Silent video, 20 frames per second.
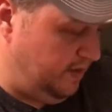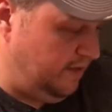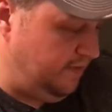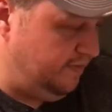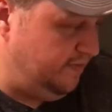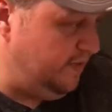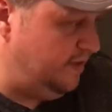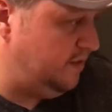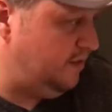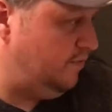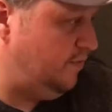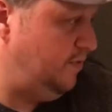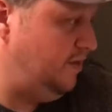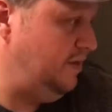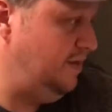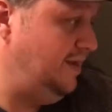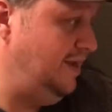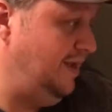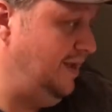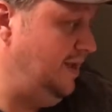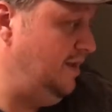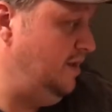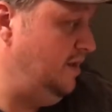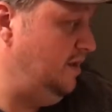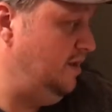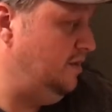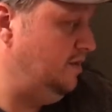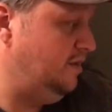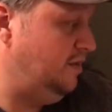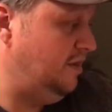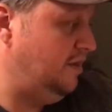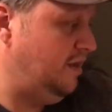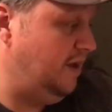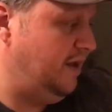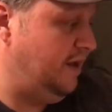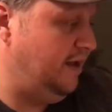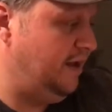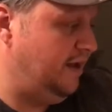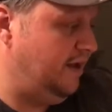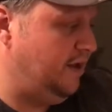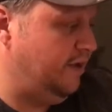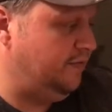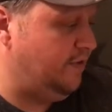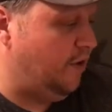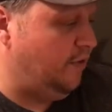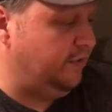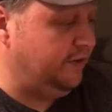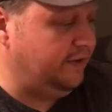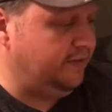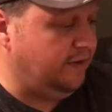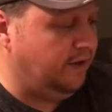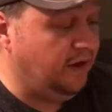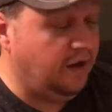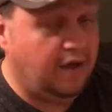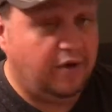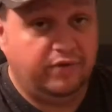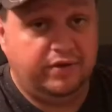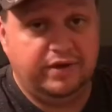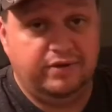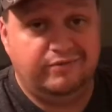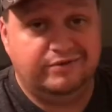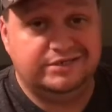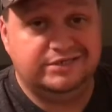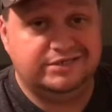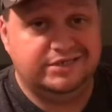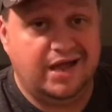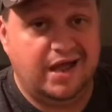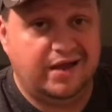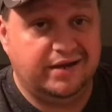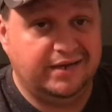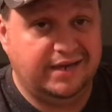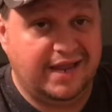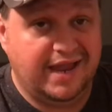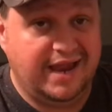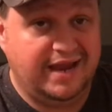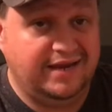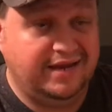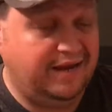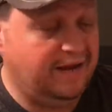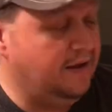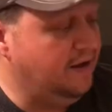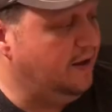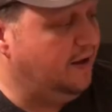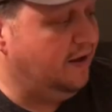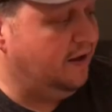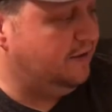This one is Only the Lonely with John Candy.